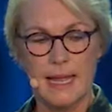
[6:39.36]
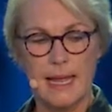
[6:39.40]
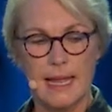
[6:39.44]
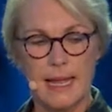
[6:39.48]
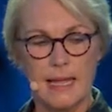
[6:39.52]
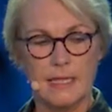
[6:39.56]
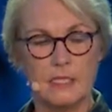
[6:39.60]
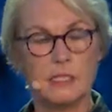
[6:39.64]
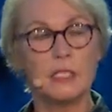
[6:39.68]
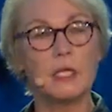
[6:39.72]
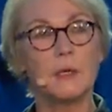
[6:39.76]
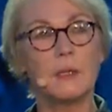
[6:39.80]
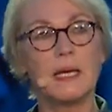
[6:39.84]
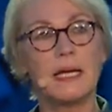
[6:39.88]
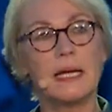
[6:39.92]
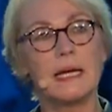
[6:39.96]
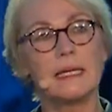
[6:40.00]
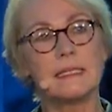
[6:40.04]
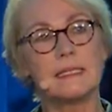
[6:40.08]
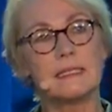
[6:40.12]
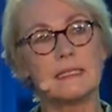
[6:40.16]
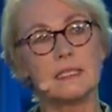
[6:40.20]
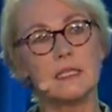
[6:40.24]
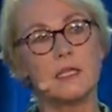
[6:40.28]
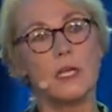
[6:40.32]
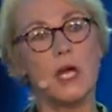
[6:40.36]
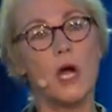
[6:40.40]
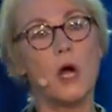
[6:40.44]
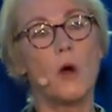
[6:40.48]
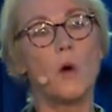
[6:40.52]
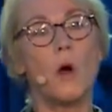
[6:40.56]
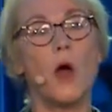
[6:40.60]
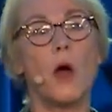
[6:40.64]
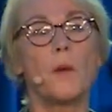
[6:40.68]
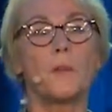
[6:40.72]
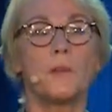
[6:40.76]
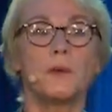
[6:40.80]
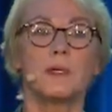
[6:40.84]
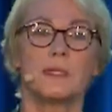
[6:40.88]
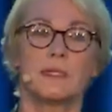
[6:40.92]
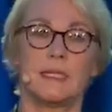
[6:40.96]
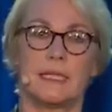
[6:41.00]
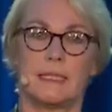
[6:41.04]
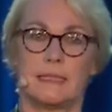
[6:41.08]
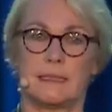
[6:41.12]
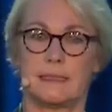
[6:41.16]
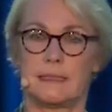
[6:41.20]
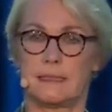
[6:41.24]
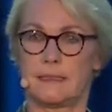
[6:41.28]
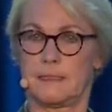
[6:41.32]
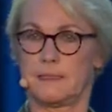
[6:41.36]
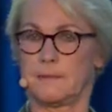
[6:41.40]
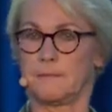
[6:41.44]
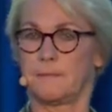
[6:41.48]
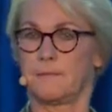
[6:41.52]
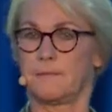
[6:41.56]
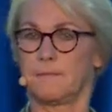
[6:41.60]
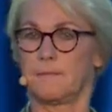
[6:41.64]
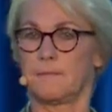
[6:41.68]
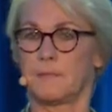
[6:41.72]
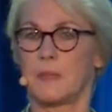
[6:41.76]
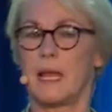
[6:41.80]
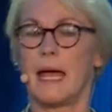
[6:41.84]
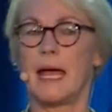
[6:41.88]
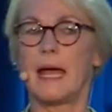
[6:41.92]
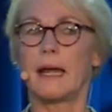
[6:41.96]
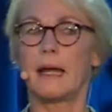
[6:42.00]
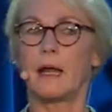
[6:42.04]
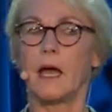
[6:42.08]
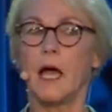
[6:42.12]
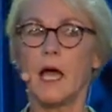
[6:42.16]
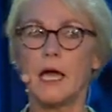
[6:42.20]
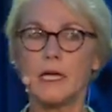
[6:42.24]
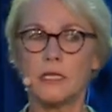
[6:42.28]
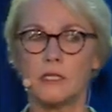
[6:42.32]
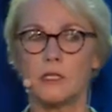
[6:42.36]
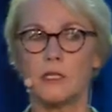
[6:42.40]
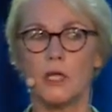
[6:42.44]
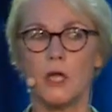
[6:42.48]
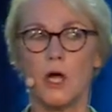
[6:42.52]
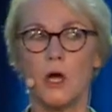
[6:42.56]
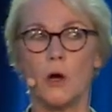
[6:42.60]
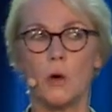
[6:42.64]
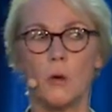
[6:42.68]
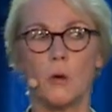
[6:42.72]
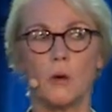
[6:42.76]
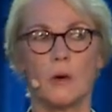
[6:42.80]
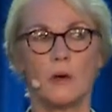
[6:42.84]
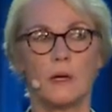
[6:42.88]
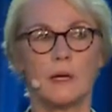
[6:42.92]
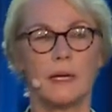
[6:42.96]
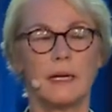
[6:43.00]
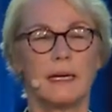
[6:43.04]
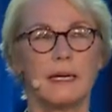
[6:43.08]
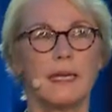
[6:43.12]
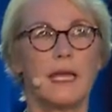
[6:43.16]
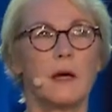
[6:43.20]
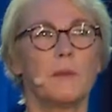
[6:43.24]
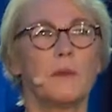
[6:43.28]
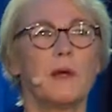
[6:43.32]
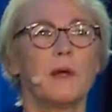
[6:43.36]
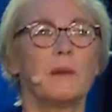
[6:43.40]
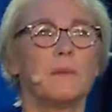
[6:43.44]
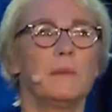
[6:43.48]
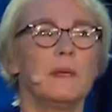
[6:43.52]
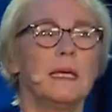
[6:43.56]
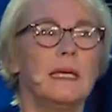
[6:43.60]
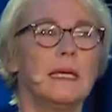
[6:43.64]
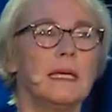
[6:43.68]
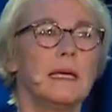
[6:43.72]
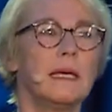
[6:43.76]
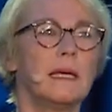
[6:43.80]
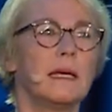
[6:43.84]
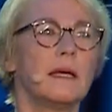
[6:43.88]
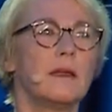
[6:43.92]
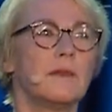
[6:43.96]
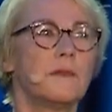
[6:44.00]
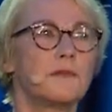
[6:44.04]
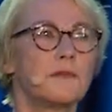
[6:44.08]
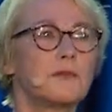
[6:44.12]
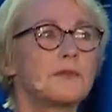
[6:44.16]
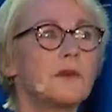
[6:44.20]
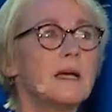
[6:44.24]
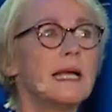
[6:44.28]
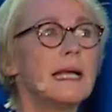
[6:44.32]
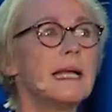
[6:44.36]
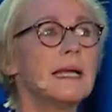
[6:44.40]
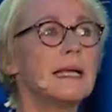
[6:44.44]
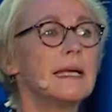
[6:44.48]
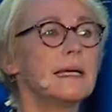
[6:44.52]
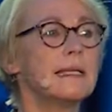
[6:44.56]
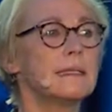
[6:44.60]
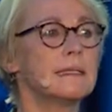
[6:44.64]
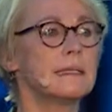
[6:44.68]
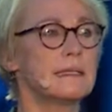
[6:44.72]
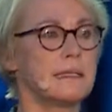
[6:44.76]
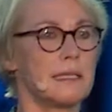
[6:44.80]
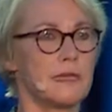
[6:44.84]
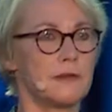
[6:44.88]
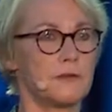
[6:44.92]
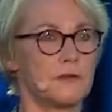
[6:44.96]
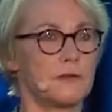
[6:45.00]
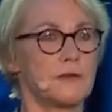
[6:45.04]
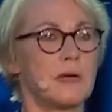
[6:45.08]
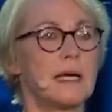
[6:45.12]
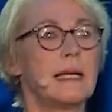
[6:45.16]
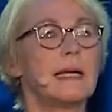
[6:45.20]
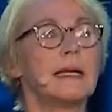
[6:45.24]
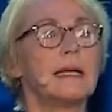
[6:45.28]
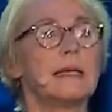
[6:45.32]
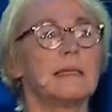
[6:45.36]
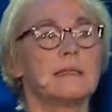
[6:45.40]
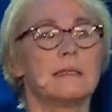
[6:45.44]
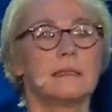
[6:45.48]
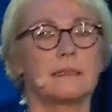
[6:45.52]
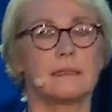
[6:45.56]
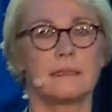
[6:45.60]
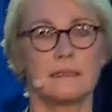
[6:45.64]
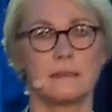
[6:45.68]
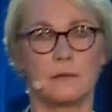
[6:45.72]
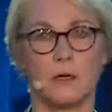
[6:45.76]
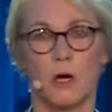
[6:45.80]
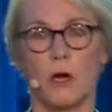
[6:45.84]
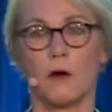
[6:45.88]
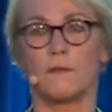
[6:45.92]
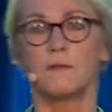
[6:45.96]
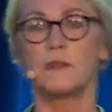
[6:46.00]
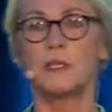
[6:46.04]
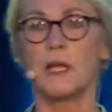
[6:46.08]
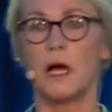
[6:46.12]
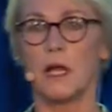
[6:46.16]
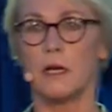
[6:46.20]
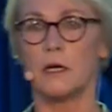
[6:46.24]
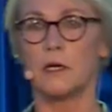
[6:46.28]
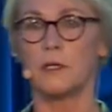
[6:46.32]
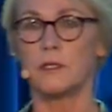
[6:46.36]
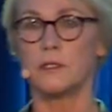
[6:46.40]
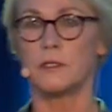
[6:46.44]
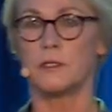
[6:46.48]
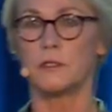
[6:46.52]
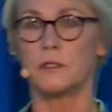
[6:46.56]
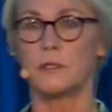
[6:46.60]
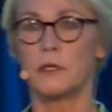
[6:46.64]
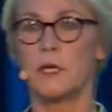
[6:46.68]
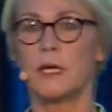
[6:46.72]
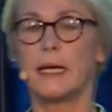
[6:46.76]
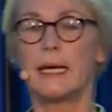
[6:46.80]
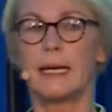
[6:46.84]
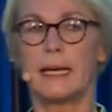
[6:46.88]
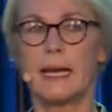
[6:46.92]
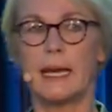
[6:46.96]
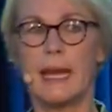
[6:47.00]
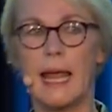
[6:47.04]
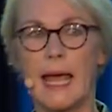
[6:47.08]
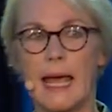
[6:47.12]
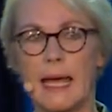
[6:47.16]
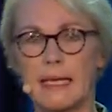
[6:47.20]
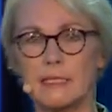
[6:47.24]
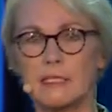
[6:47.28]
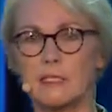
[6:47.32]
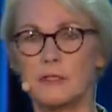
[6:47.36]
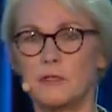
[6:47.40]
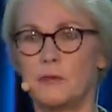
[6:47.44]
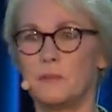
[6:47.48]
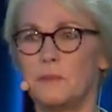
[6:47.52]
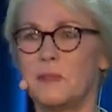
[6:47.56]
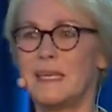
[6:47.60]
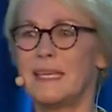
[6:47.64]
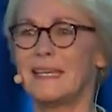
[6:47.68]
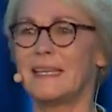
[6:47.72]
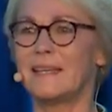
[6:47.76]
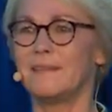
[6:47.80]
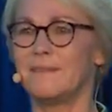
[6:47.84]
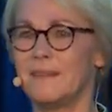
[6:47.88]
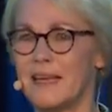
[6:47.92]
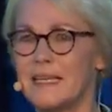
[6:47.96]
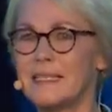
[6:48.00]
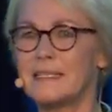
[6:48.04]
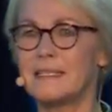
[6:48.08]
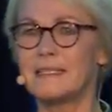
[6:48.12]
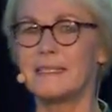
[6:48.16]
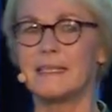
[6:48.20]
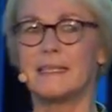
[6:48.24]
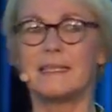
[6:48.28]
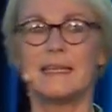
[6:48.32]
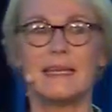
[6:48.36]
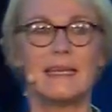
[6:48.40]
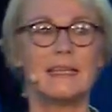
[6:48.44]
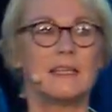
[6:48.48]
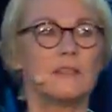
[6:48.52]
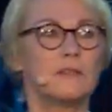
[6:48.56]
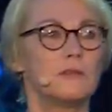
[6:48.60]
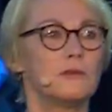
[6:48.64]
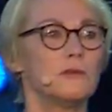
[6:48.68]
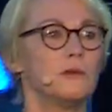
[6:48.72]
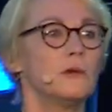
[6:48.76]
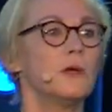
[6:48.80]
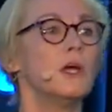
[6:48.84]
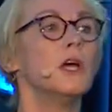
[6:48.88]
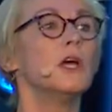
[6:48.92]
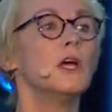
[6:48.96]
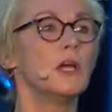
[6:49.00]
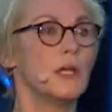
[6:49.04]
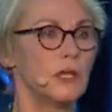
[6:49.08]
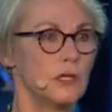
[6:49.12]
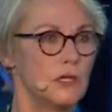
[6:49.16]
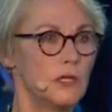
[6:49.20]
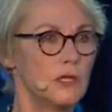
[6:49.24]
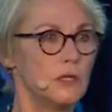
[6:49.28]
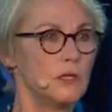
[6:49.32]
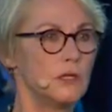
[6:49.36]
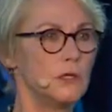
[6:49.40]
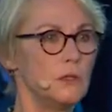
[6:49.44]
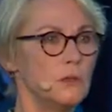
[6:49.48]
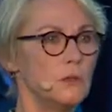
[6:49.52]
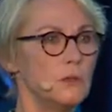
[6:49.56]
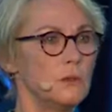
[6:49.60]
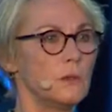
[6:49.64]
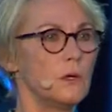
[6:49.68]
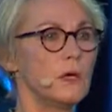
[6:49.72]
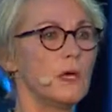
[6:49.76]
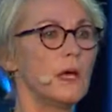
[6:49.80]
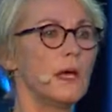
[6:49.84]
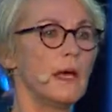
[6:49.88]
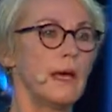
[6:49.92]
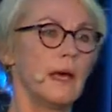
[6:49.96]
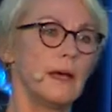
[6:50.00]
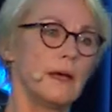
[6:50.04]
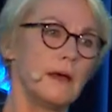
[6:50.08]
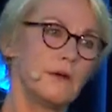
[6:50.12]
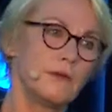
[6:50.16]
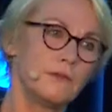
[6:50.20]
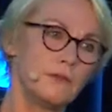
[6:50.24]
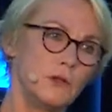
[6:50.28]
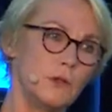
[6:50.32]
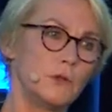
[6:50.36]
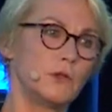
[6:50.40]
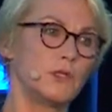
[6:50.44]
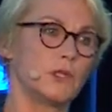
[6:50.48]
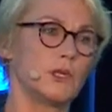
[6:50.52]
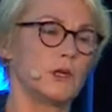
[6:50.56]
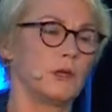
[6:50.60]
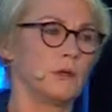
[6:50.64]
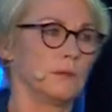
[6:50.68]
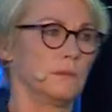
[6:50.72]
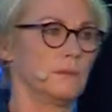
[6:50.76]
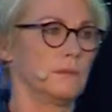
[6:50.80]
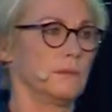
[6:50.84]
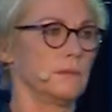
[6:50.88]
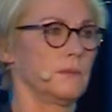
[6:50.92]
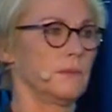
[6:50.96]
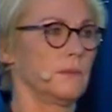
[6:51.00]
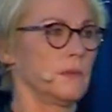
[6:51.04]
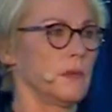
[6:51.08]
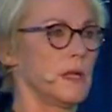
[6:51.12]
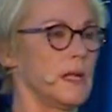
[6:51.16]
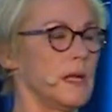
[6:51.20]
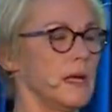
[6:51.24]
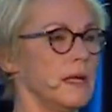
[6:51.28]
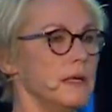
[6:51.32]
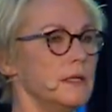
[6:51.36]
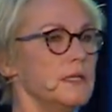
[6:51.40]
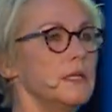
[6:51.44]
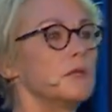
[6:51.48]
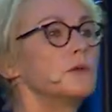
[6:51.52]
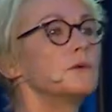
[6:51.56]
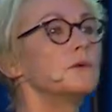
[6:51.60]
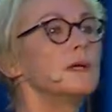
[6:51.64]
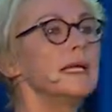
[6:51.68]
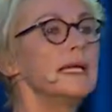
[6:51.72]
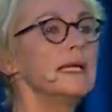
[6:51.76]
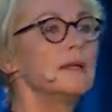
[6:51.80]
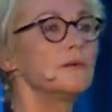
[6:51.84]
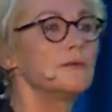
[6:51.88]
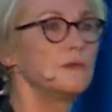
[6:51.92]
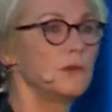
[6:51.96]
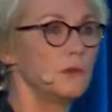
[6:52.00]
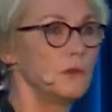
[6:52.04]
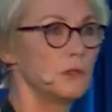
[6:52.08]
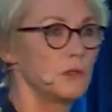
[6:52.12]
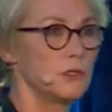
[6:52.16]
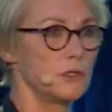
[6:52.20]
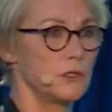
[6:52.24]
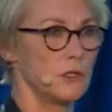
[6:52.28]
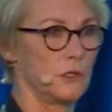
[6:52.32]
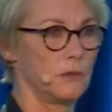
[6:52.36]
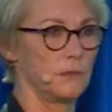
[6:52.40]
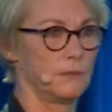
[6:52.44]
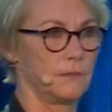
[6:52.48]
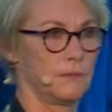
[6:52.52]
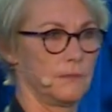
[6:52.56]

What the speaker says: So there is no opposites. And right now, there will be trillions and trillions of dollars that has to be invested into the new future, the green future.